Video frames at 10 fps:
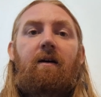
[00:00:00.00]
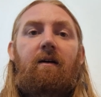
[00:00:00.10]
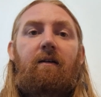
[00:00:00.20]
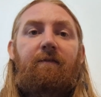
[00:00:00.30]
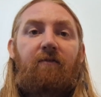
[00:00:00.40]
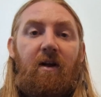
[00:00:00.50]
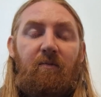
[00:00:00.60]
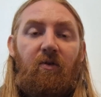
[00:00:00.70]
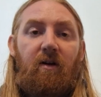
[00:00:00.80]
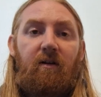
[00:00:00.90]

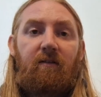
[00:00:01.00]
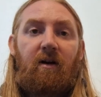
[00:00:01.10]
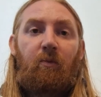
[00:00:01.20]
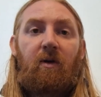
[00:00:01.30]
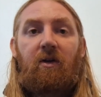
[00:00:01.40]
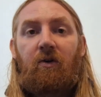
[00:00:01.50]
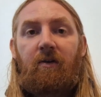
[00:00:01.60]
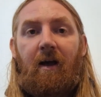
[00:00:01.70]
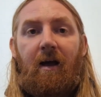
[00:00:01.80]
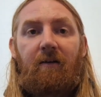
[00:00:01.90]
framework that we could
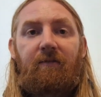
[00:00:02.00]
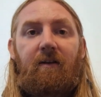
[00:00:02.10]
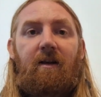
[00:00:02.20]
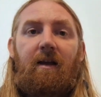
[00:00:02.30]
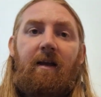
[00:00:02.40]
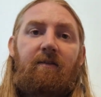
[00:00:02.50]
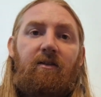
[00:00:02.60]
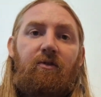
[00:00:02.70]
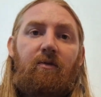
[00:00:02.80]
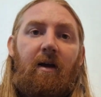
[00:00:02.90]
have in
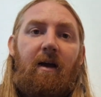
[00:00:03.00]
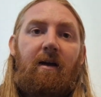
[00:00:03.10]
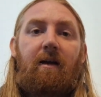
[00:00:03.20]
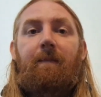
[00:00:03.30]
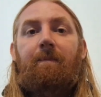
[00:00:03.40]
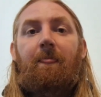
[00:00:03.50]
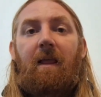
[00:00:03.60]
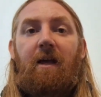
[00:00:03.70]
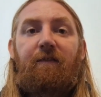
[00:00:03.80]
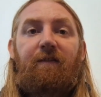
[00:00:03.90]
the UK
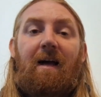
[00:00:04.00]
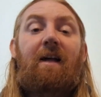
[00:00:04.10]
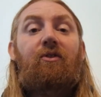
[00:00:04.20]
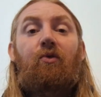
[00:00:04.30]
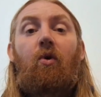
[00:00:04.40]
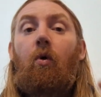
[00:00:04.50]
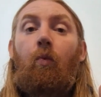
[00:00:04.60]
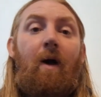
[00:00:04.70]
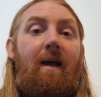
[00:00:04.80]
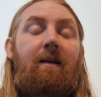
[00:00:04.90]
if and or
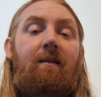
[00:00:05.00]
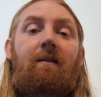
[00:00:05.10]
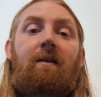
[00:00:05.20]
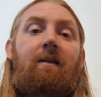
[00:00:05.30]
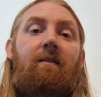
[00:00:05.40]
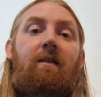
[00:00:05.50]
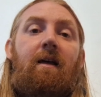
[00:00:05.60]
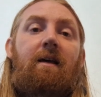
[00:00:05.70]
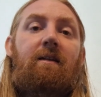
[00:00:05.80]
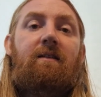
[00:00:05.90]
when
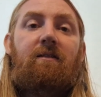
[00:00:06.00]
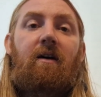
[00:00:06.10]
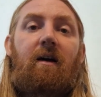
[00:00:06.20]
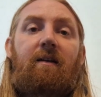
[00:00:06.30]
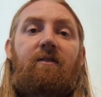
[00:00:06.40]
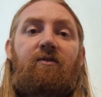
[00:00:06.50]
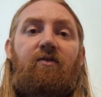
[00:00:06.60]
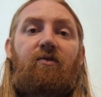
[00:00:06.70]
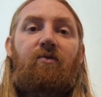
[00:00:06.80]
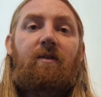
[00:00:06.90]
they decide
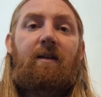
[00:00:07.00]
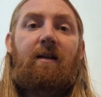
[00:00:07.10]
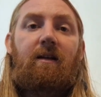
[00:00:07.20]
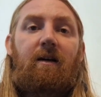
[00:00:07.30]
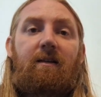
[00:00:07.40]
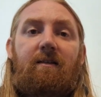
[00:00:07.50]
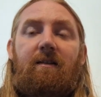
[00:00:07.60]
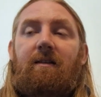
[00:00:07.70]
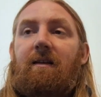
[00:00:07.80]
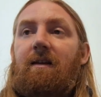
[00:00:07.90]
to legalize
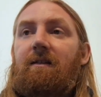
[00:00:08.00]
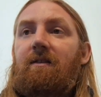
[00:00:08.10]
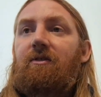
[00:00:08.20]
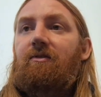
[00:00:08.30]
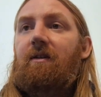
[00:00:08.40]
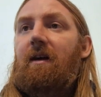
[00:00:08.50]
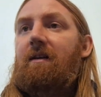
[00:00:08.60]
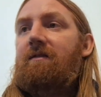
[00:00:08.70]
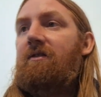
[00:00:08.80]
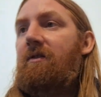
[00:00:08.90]
it in the UK.
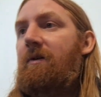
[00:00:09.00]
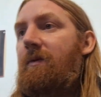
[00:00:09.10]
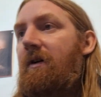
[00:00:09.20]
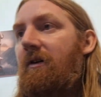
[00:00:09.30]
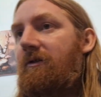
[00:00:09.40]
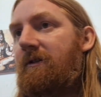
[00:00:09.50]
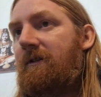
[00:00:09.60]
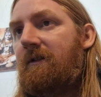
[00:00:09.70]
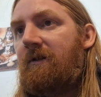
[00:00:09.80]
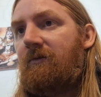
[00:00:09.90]
So here we go,
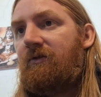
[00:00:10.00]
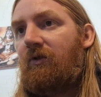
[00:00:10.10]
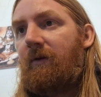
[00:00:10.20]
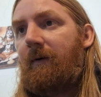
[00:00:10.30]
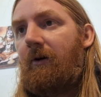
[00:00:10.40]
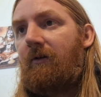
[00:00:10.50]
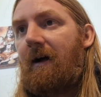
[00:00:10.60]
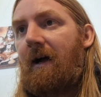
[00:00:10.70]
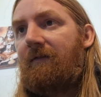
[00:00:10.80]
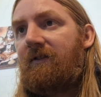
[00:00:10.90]
talking about
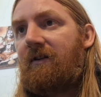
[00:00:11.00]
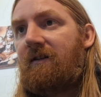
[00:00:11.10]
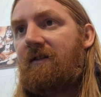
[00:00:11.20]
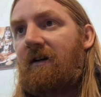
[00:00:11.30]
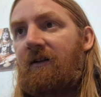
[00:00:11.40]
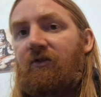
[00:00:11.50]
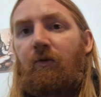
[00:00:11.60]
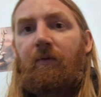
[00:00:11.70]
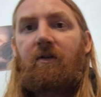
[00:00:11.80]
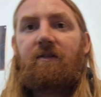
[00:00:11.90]
advertising. I do
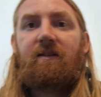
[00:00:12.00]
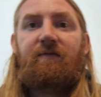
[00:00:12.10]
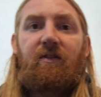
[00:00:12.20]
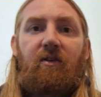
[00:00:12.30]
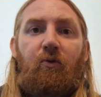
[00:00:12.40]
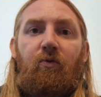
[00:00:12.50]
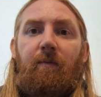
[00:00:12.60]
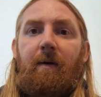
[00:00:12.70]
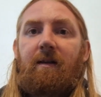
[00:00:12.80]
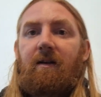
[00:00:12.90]
apologize for all the
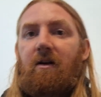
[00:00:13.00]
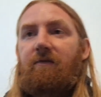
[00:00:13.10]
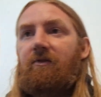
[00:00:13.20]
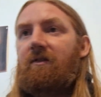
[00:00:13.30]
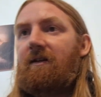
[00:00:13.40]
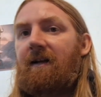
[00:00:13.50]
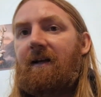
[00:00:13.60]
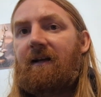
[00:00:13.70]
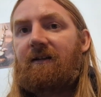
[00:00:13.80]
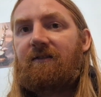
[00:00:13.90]
bending over and
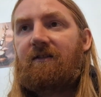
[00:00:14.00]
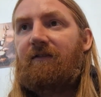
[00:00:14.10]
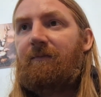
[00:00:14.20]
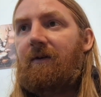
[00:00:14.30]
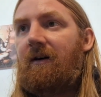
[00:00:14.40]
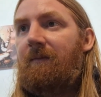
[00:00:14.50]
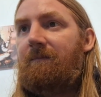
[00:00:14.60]
clicking and stuff, but